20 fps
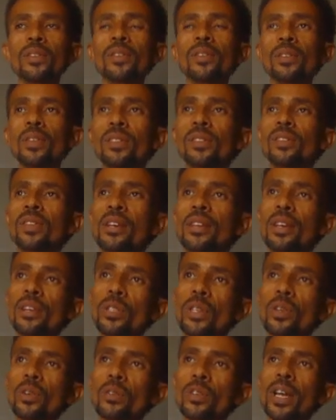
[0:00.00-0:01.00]
It is the
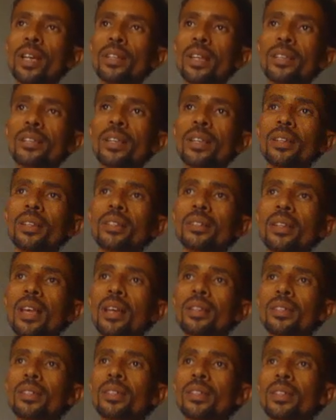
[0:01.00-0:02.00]
nature of datasets
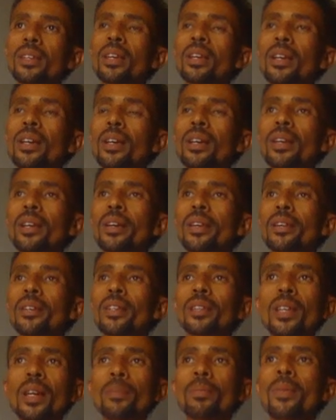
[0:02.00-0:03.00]
that
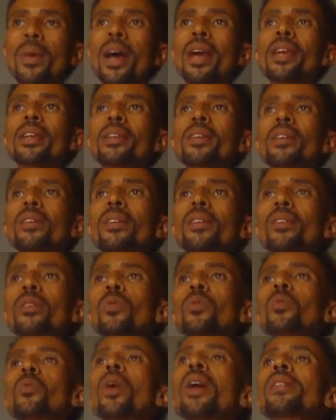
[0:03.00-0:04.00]
determine
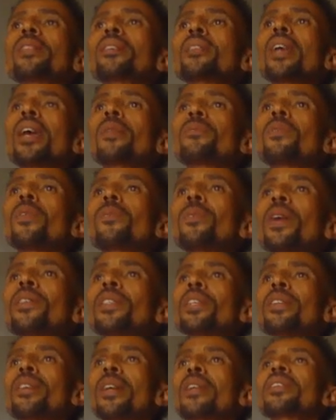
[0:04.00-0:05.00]
what type of
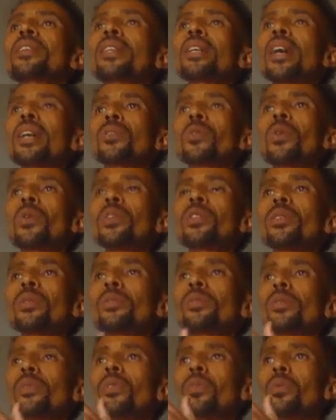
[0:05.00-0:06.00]
machine learning
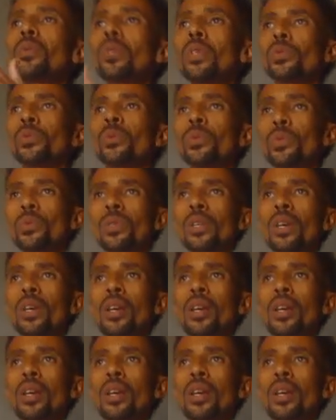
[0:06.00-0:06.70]
algorithm we choose,